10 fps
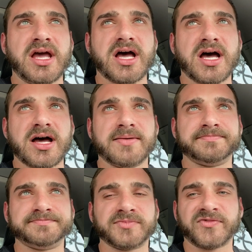
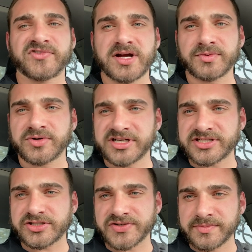from Chris
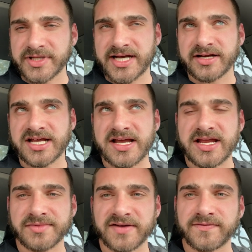Streamline at
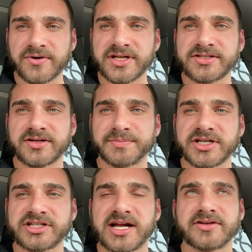MI40. So a
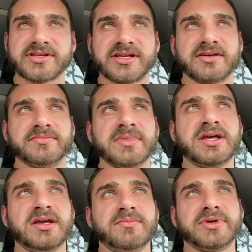big shout out to him.
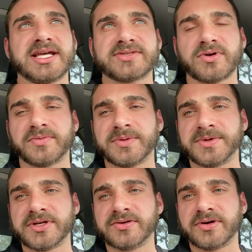But that's what we've
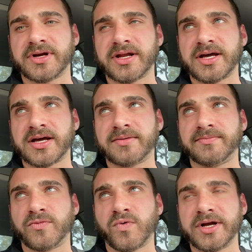been doing
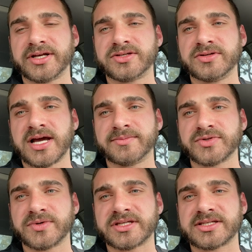1 to 2 times
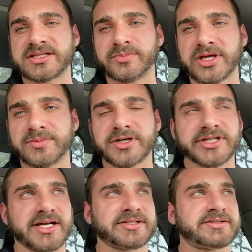a week to stimulate my
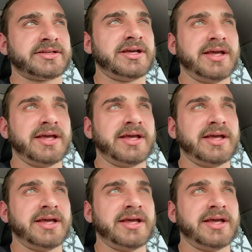chest.